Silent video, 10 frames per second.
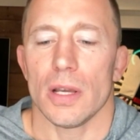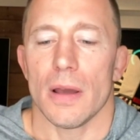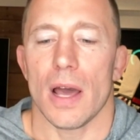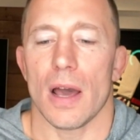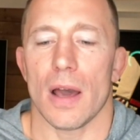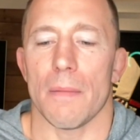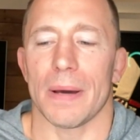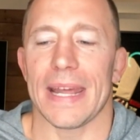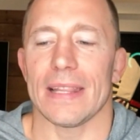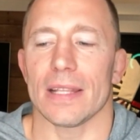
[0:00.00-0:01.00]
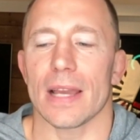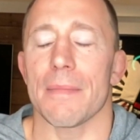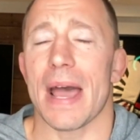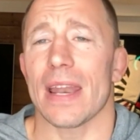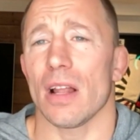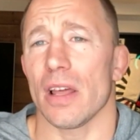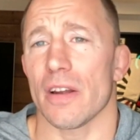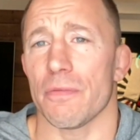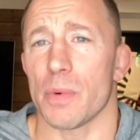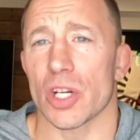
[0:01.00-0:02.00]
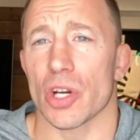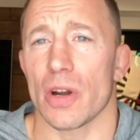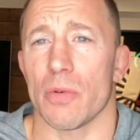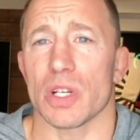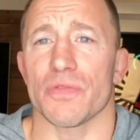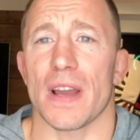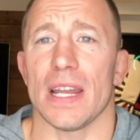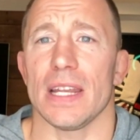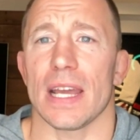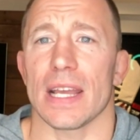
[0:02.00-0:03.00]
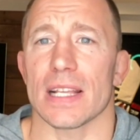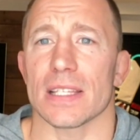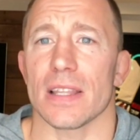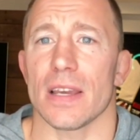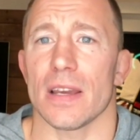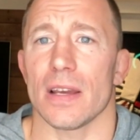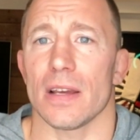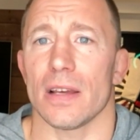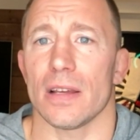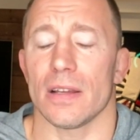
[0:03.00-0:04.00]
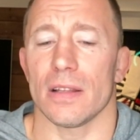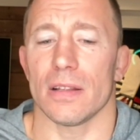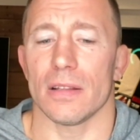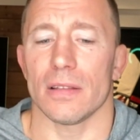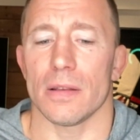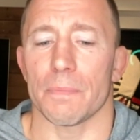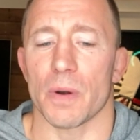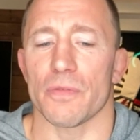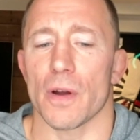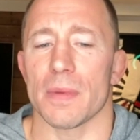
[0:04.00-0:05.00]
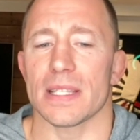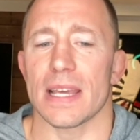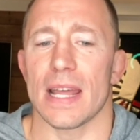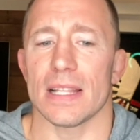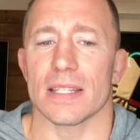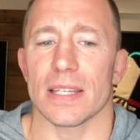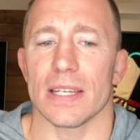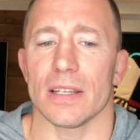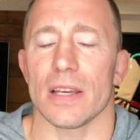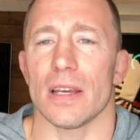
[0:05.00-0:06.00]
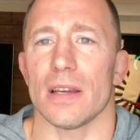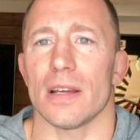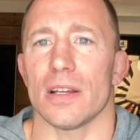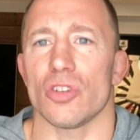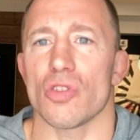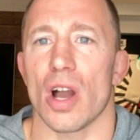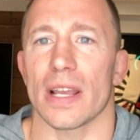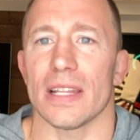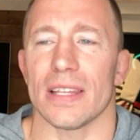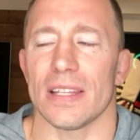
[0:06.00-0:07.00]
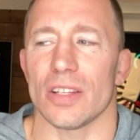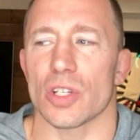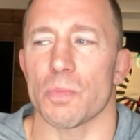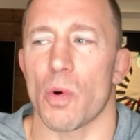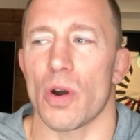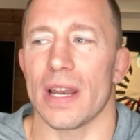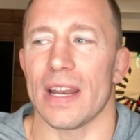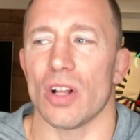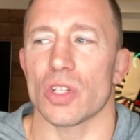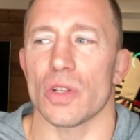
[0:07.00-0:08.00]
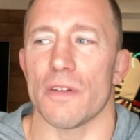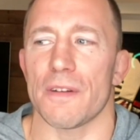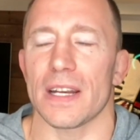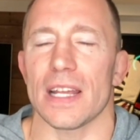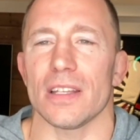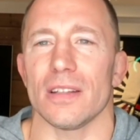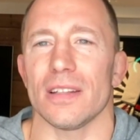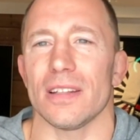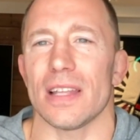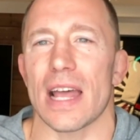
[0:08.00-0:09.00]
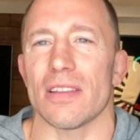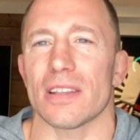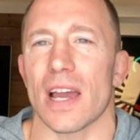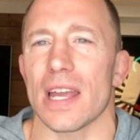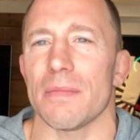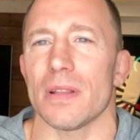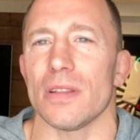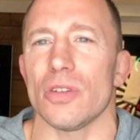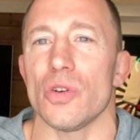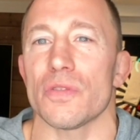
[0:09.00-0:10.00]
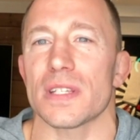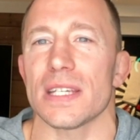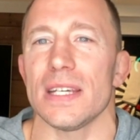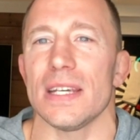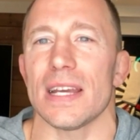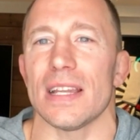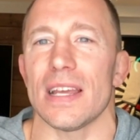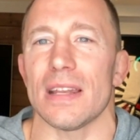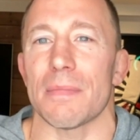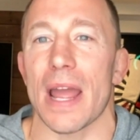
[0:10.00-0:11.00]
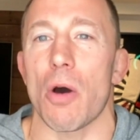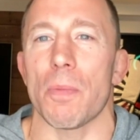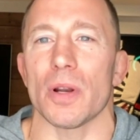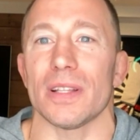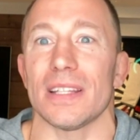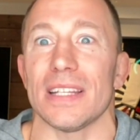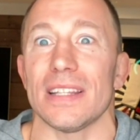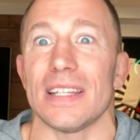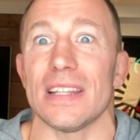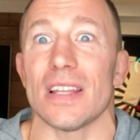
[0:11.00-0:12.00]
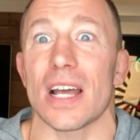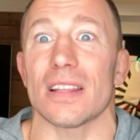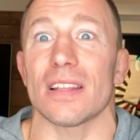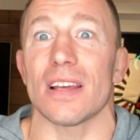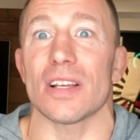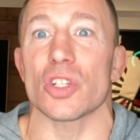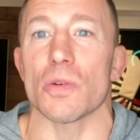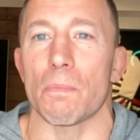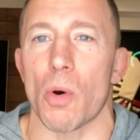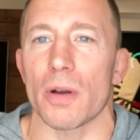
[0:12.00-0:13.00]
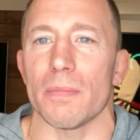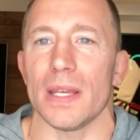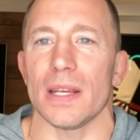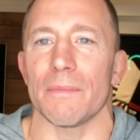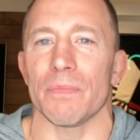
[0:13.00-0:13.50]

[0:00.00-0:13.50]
But at the time, I had a lot of pressure. I was fighting against the performance-enhancing drug in the sport, and also the fact that at the time, UFC and my opponent did not support me.